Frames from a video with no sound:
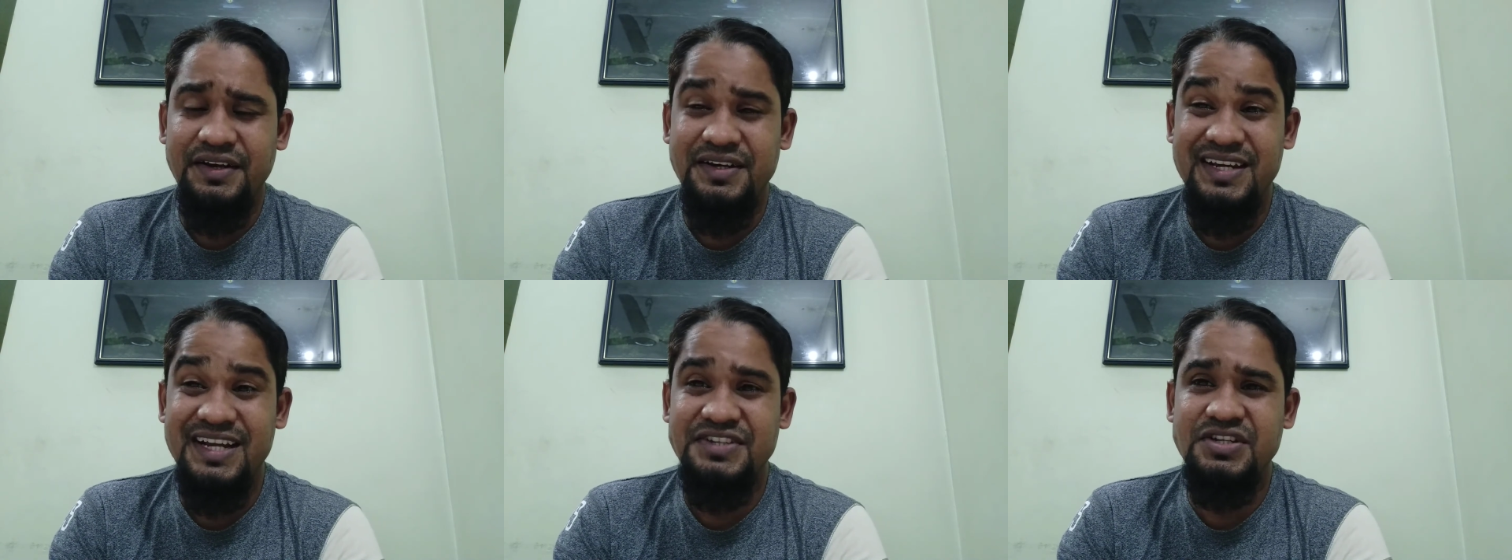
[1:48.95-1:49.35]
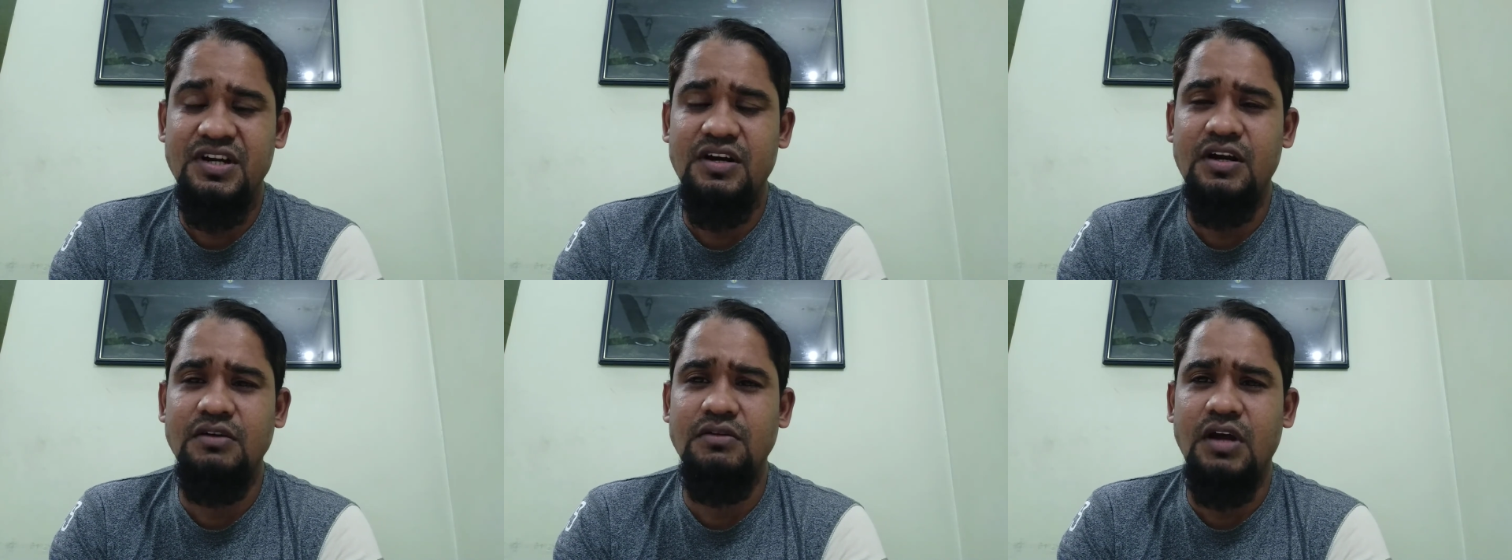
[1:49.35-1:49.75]

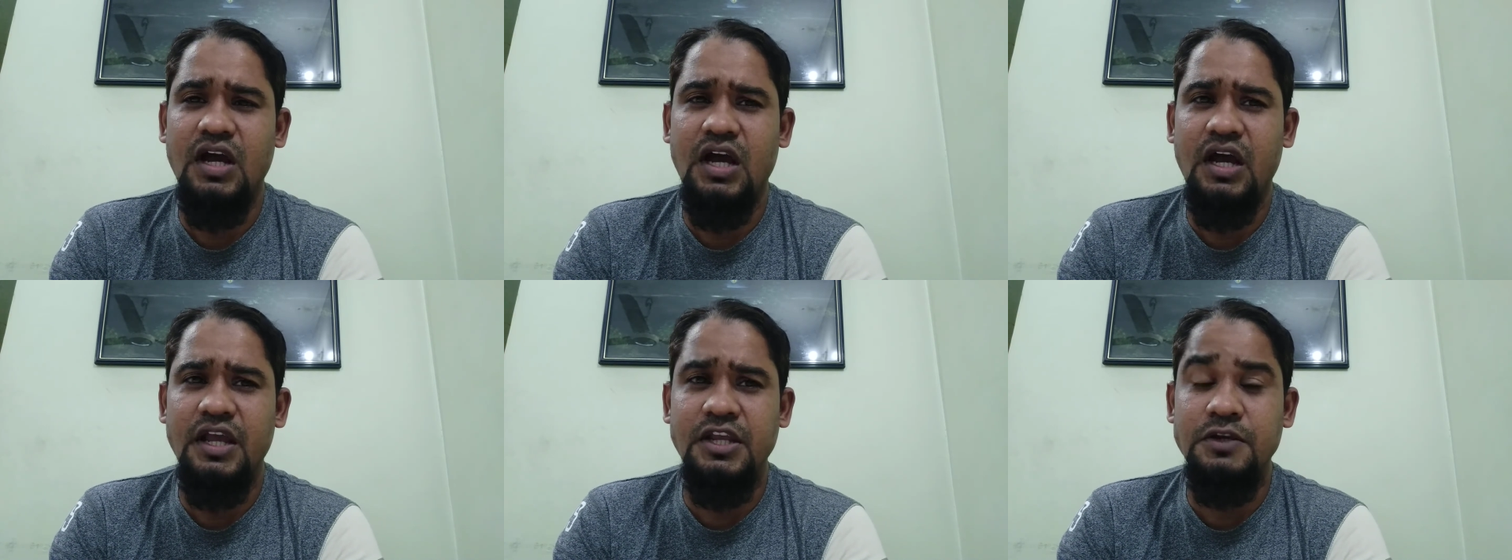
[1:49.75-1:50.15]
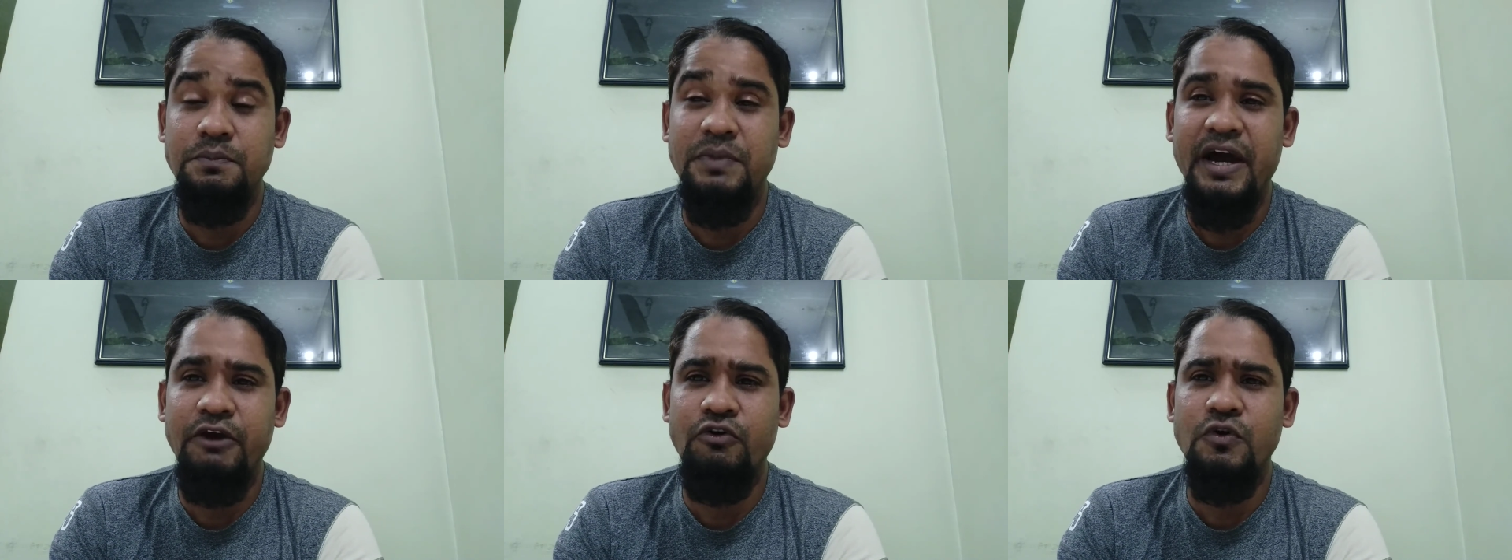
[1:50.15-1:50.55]
natural
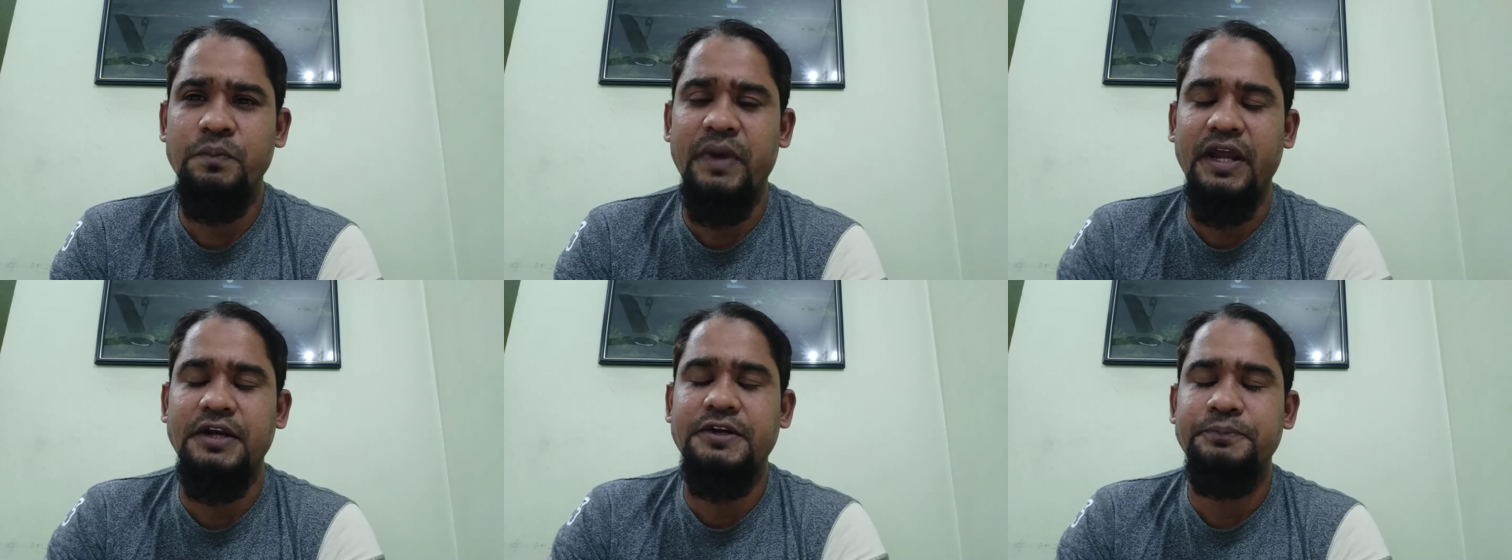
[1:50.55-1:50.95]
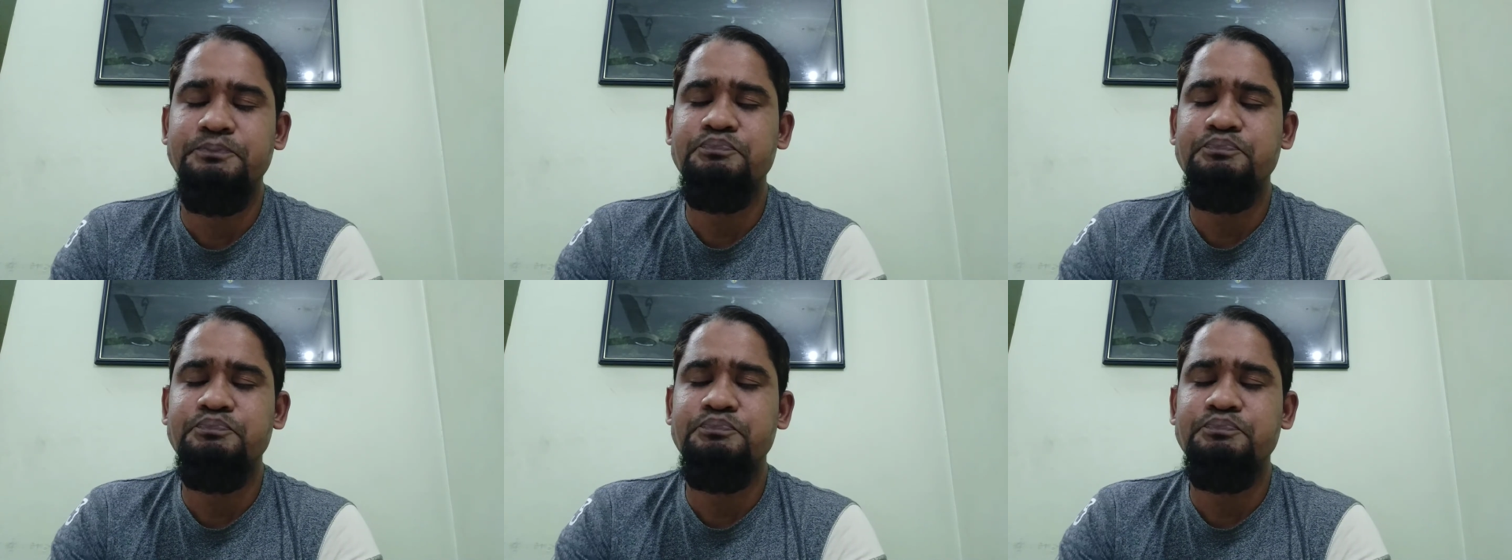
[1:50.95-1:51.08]
environment.